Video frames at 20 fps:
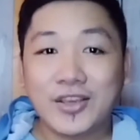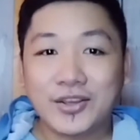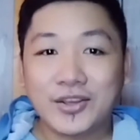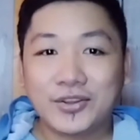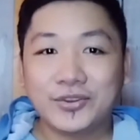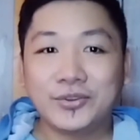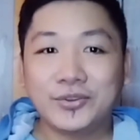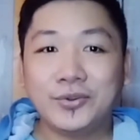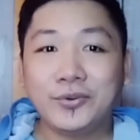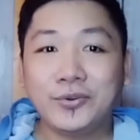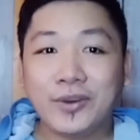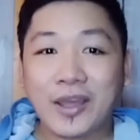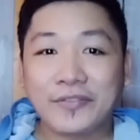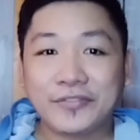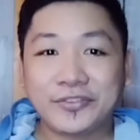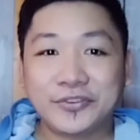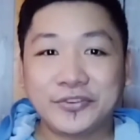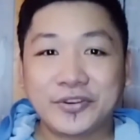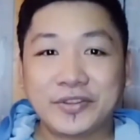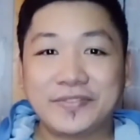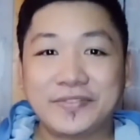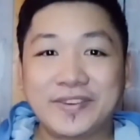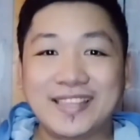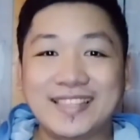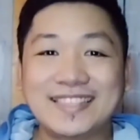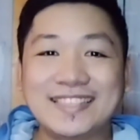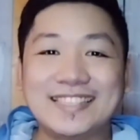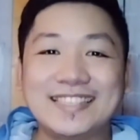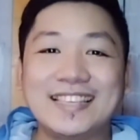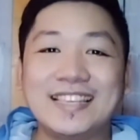Good afternoon,
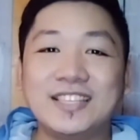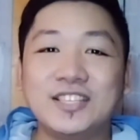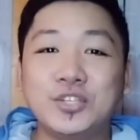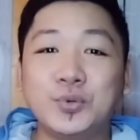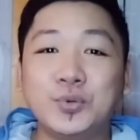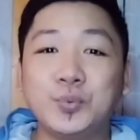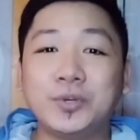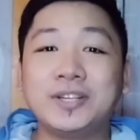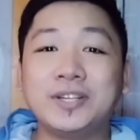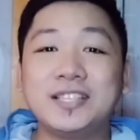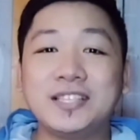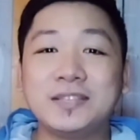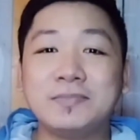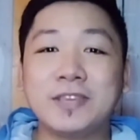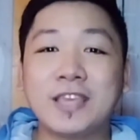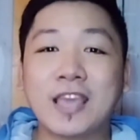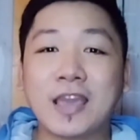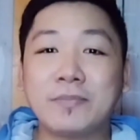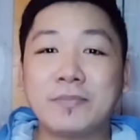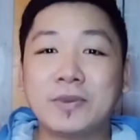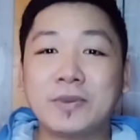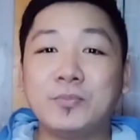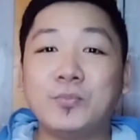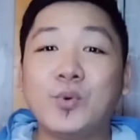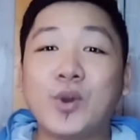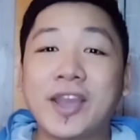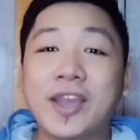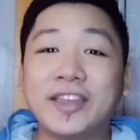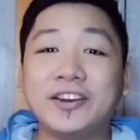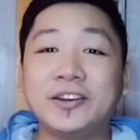events. The world is becoming
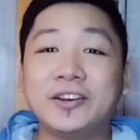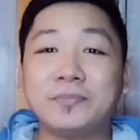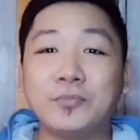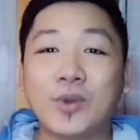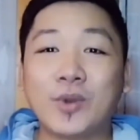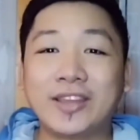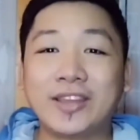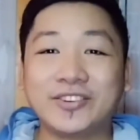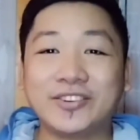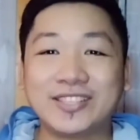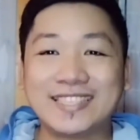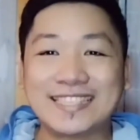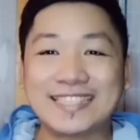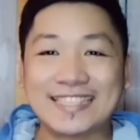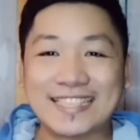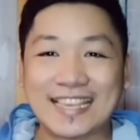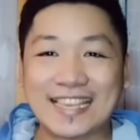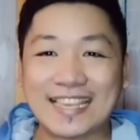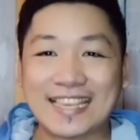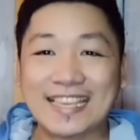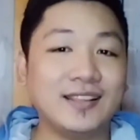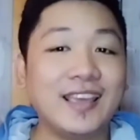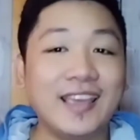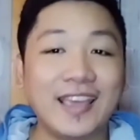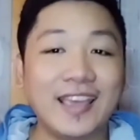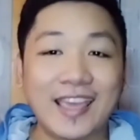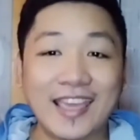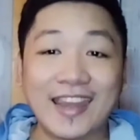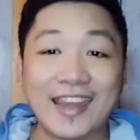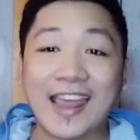brighter and brighter each day,
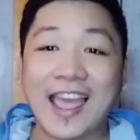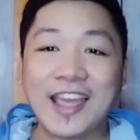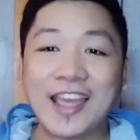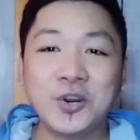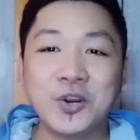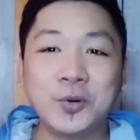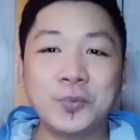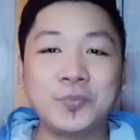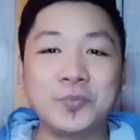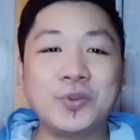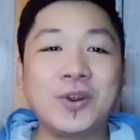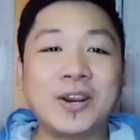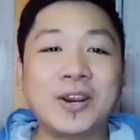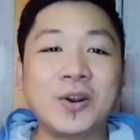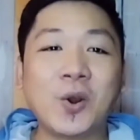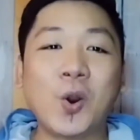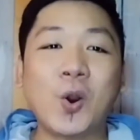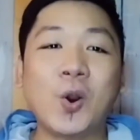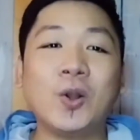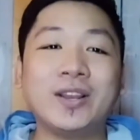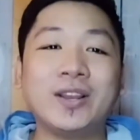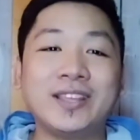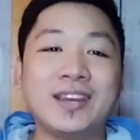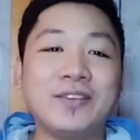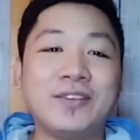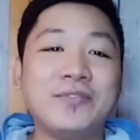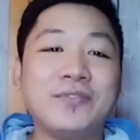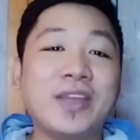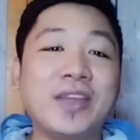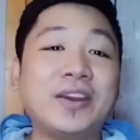and I hope you are all in a
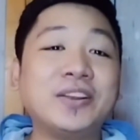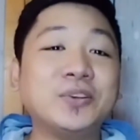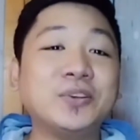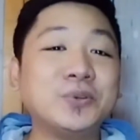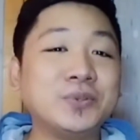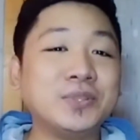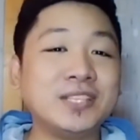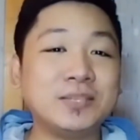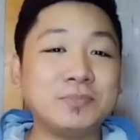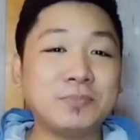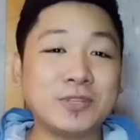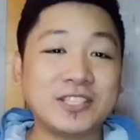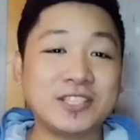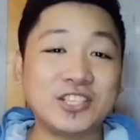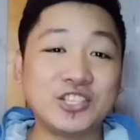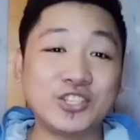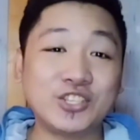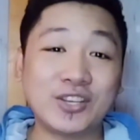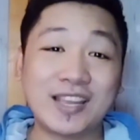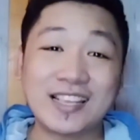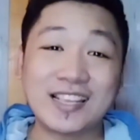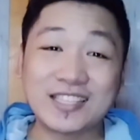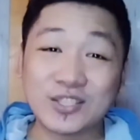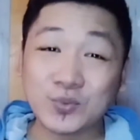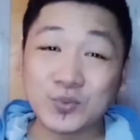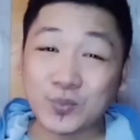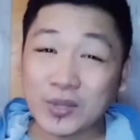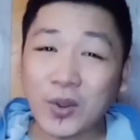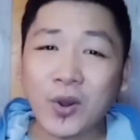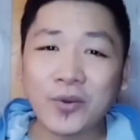very good disposition as we
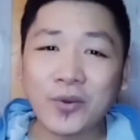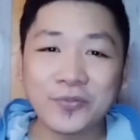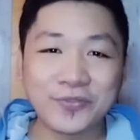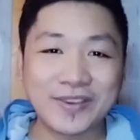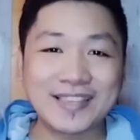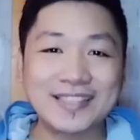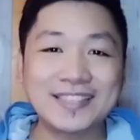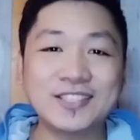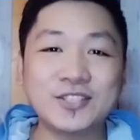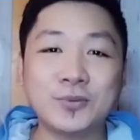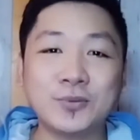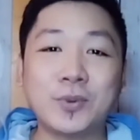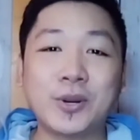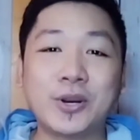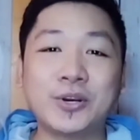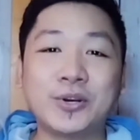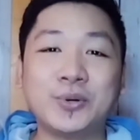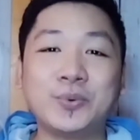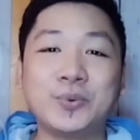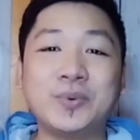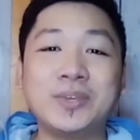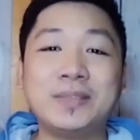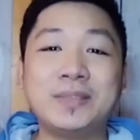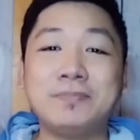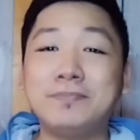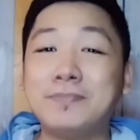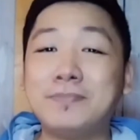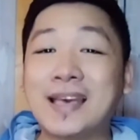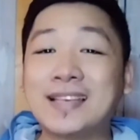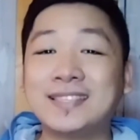all face tomorrow with
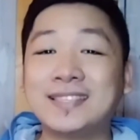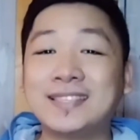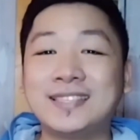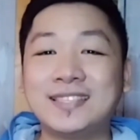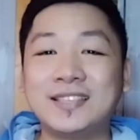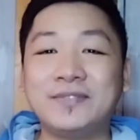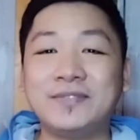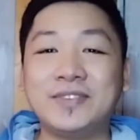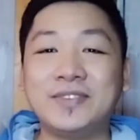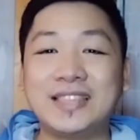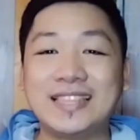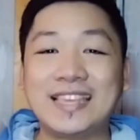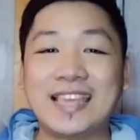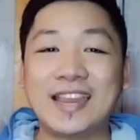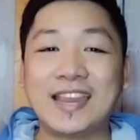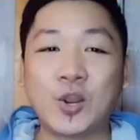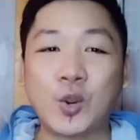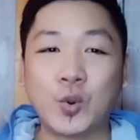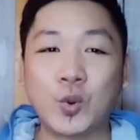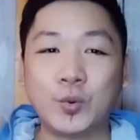positivity and hope.